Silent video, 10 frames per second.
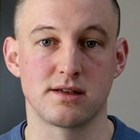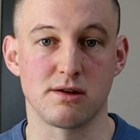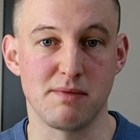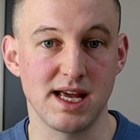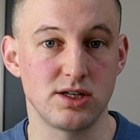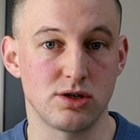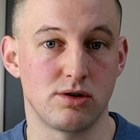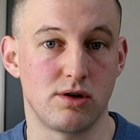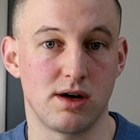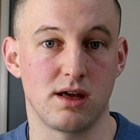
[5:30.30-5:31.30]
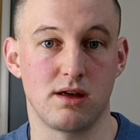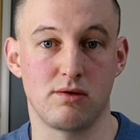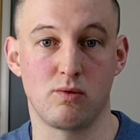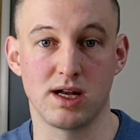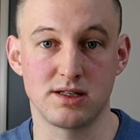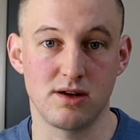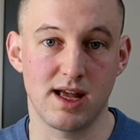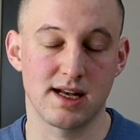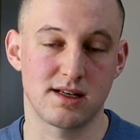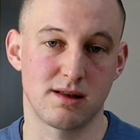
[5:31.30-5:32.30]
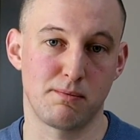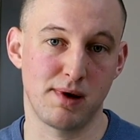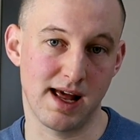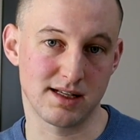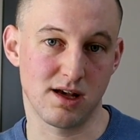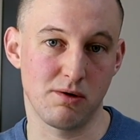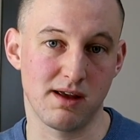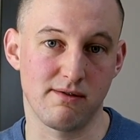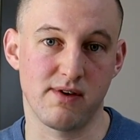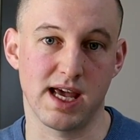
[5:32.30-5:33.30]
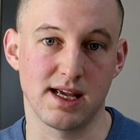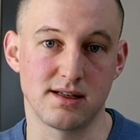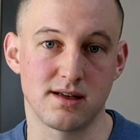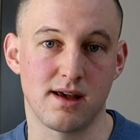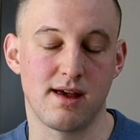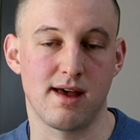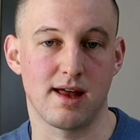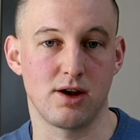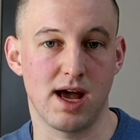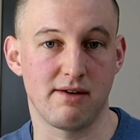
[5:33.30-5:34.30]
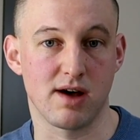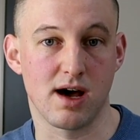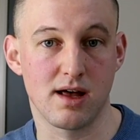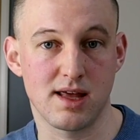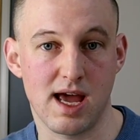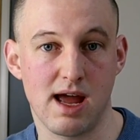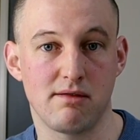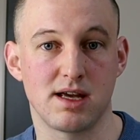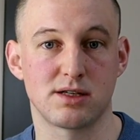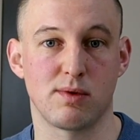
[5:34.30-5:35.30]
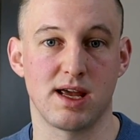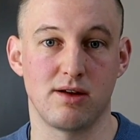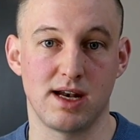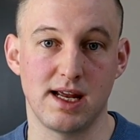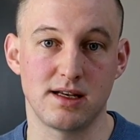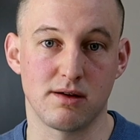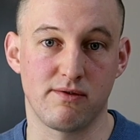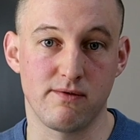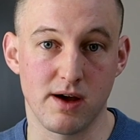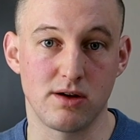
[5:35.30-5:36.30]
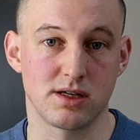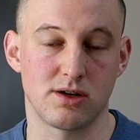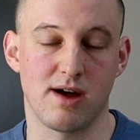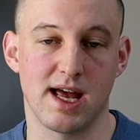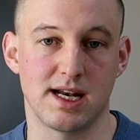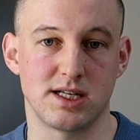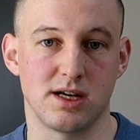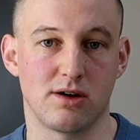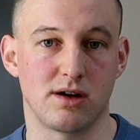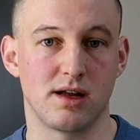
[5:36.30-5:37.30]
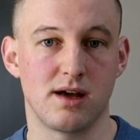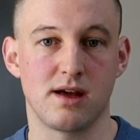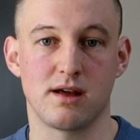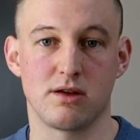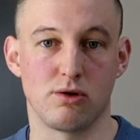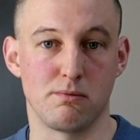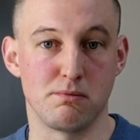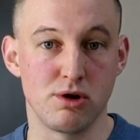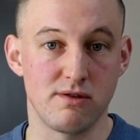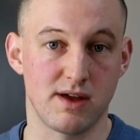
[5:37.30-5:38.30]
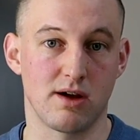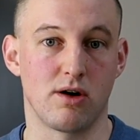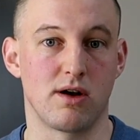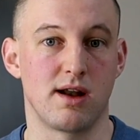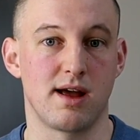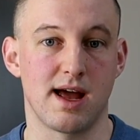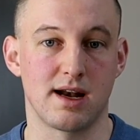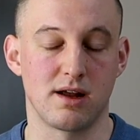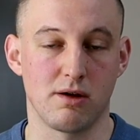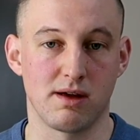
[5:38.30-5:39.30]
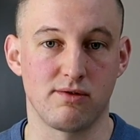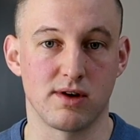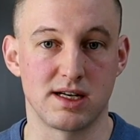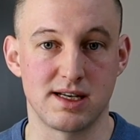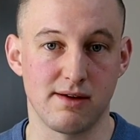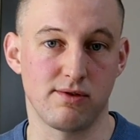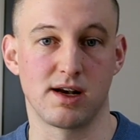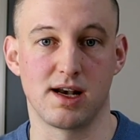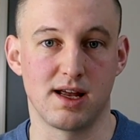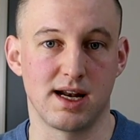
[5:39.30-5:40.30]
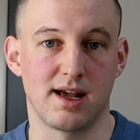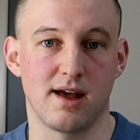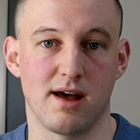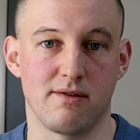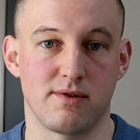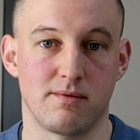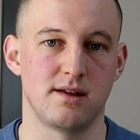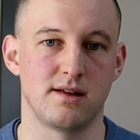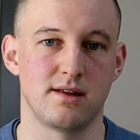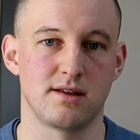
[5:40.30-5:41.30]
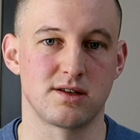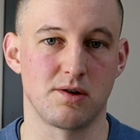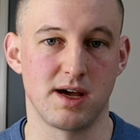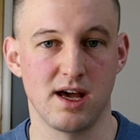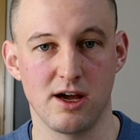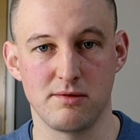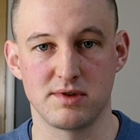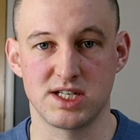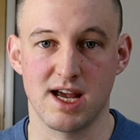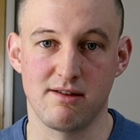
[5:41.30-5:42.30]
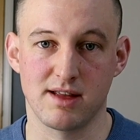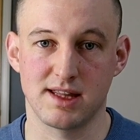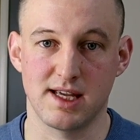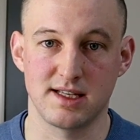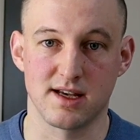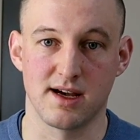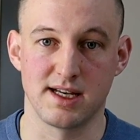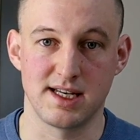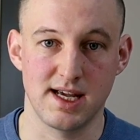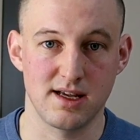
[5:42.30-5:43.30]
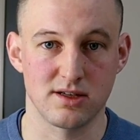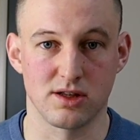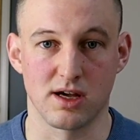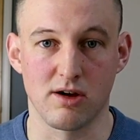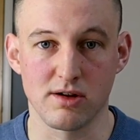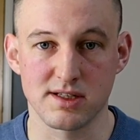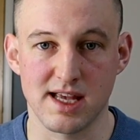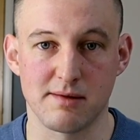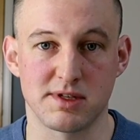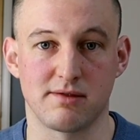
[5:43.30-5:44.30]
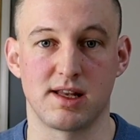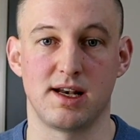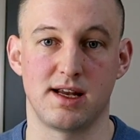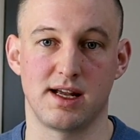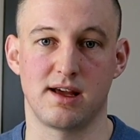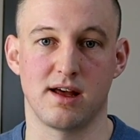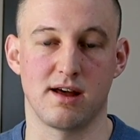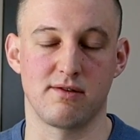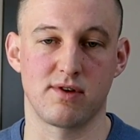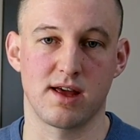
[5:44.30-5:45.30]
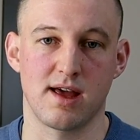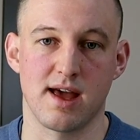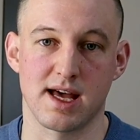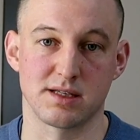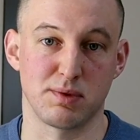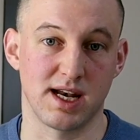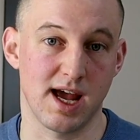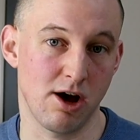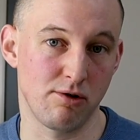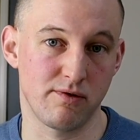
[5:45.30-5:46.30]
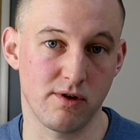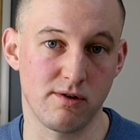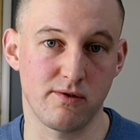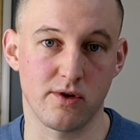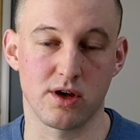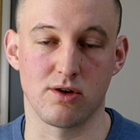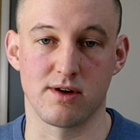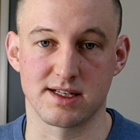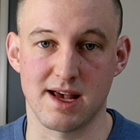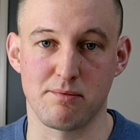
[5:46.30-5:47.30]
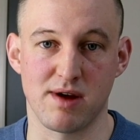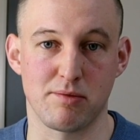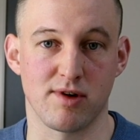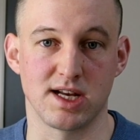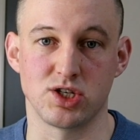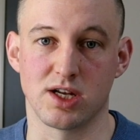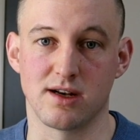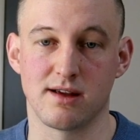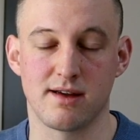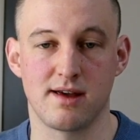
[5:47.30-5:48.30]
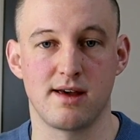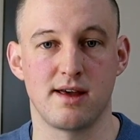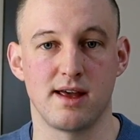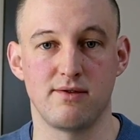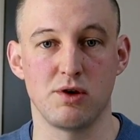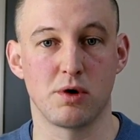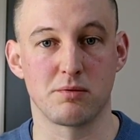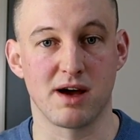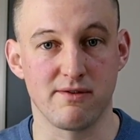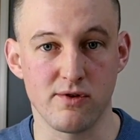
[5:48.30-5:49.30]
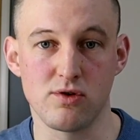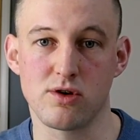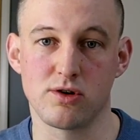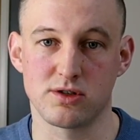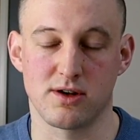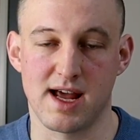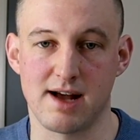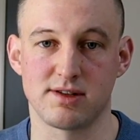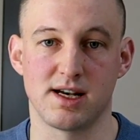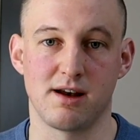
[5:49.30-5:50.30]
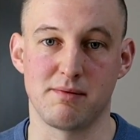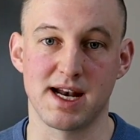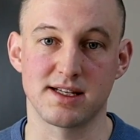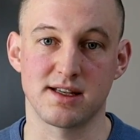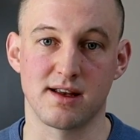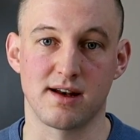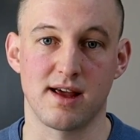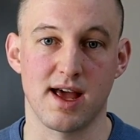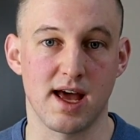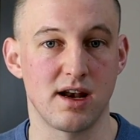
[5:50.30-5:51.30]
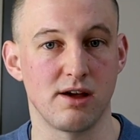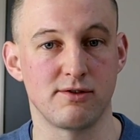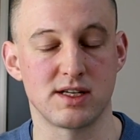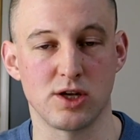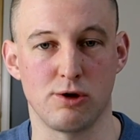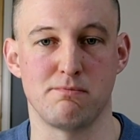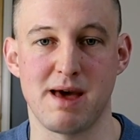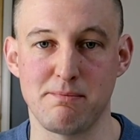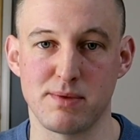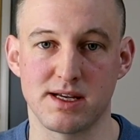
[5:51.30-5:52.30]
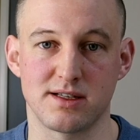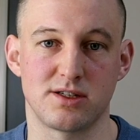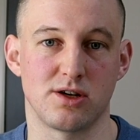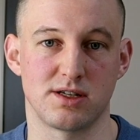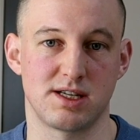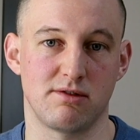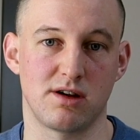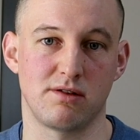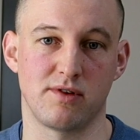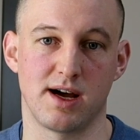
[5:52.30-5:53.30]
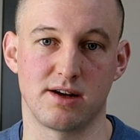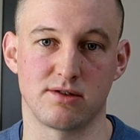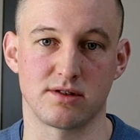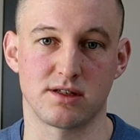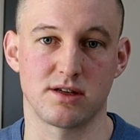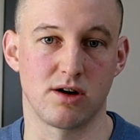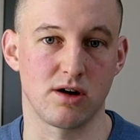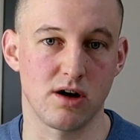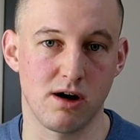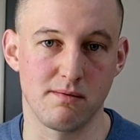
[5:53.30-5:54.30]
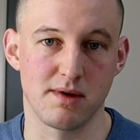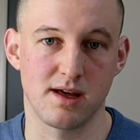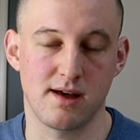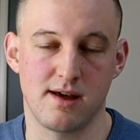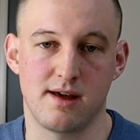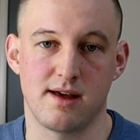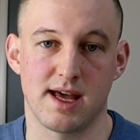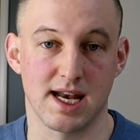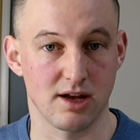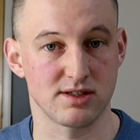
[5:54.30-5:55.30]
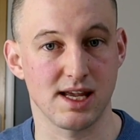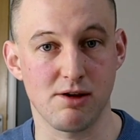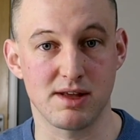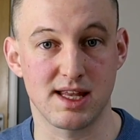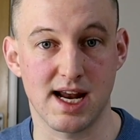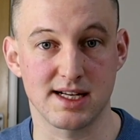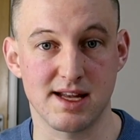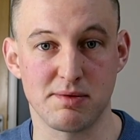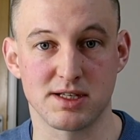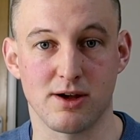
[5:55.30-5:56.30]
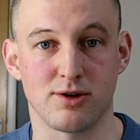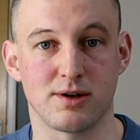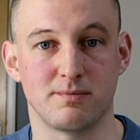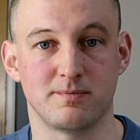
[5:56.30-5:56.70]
So make sure once you get to the plateauing phase and you have other areas where you need to focus your energy on, you're moving on and going for a different learning curve. So I hope sharing these ideas on the concepts of the learning curve has been helpful for your exam preparation. If you want my full course on how to learn medicine, head over to members.zerotofinals.com and I'll see you in the next episode.